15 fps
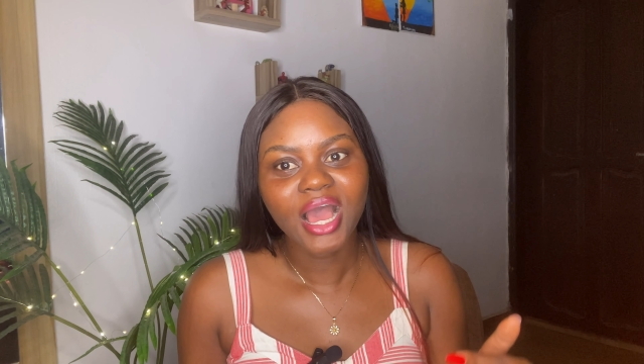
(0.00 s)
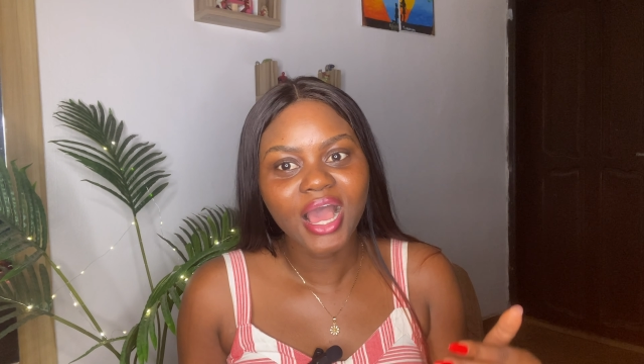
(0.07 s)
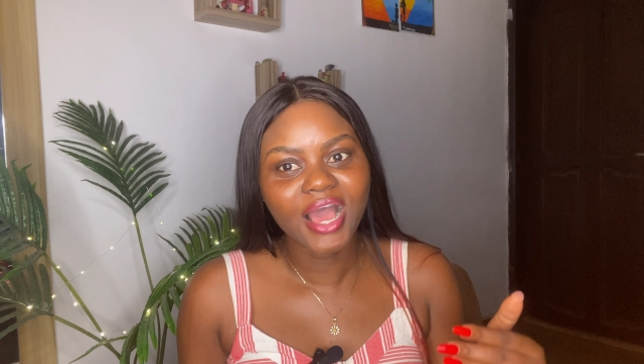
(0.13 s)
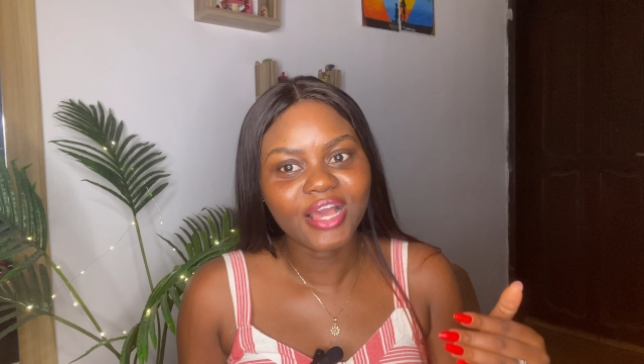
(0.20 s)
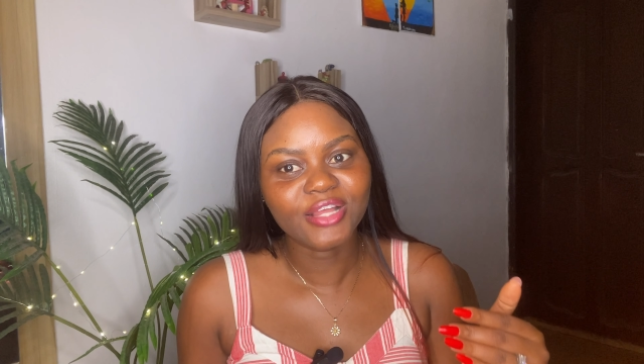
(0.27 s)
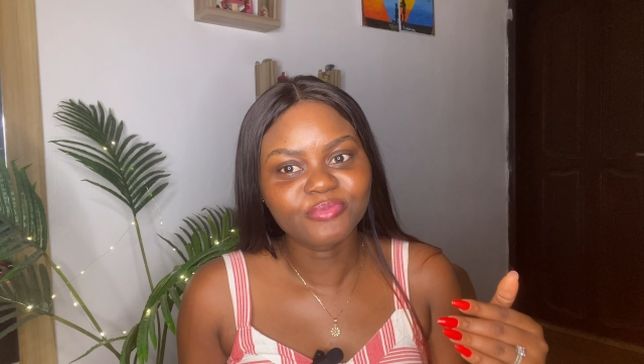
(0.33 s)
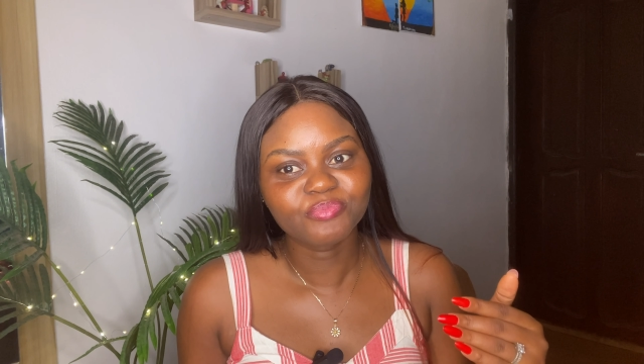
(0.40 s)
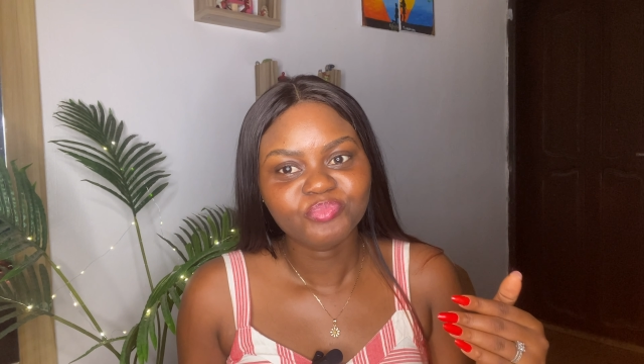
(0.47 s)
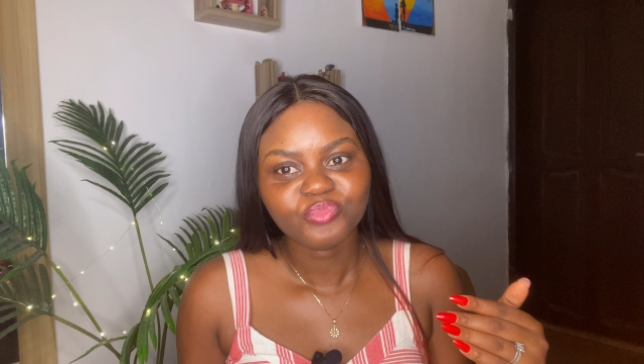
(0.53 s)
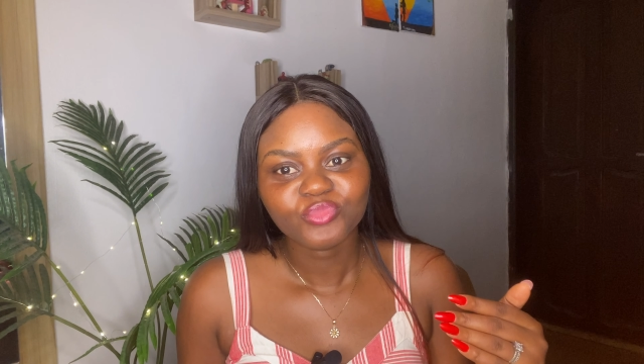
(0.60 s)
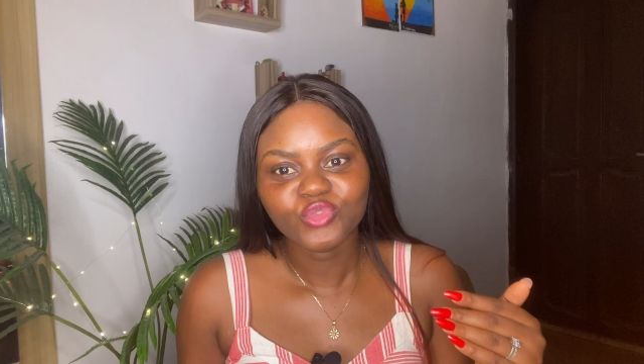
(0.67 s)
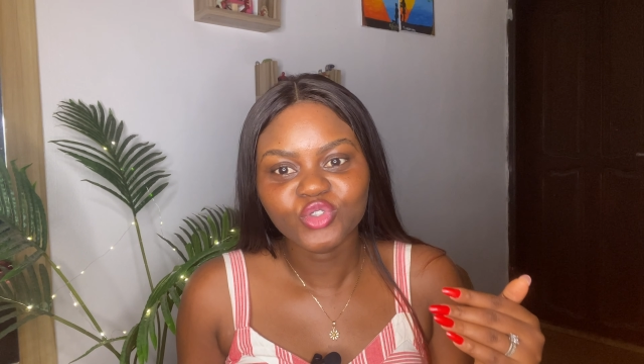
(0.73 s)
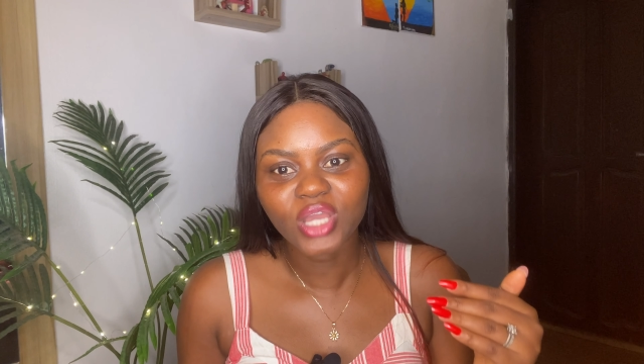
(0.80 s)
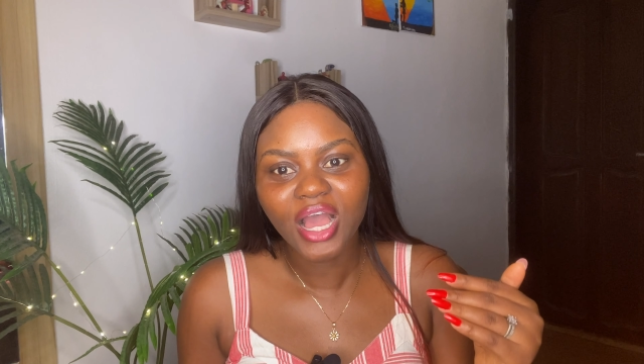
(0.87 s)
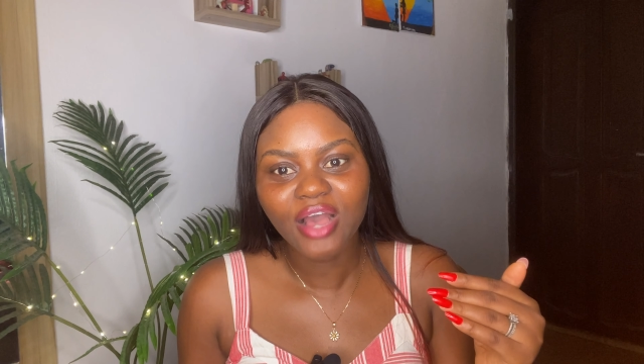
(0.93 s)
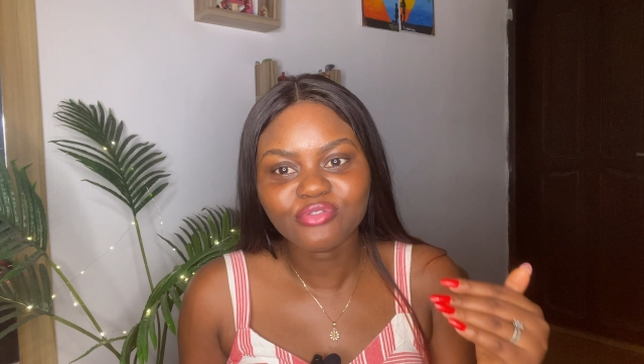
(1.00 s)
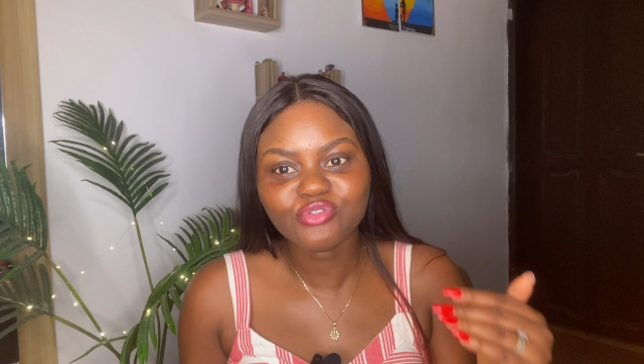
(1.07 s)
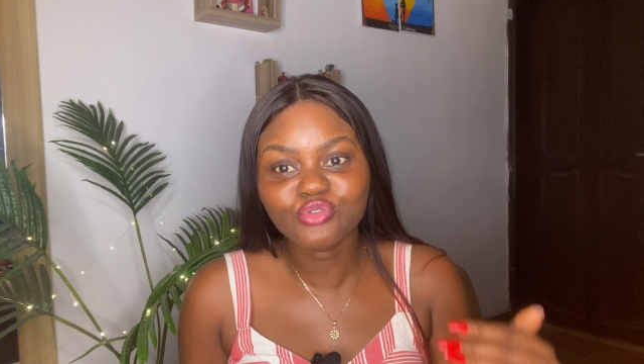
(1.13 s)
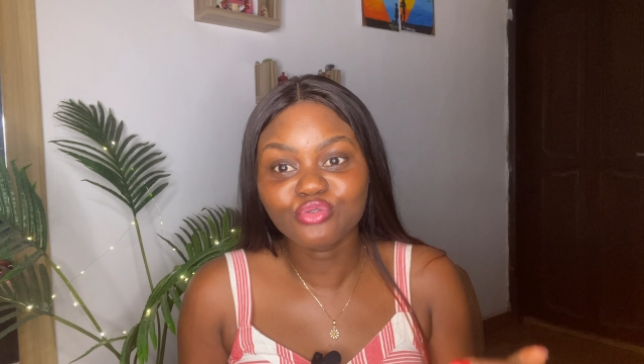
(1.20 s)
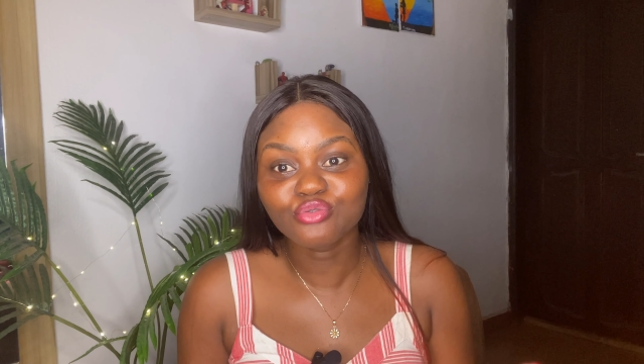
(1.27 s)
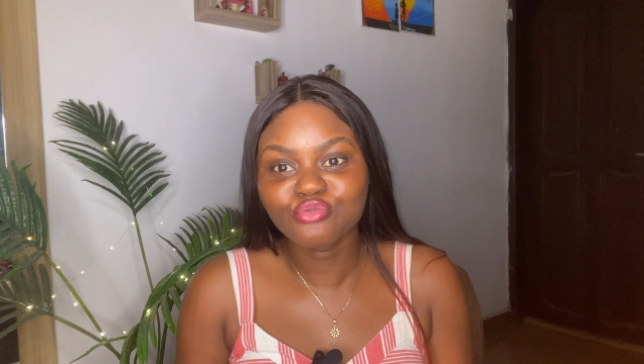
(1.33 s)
and you have to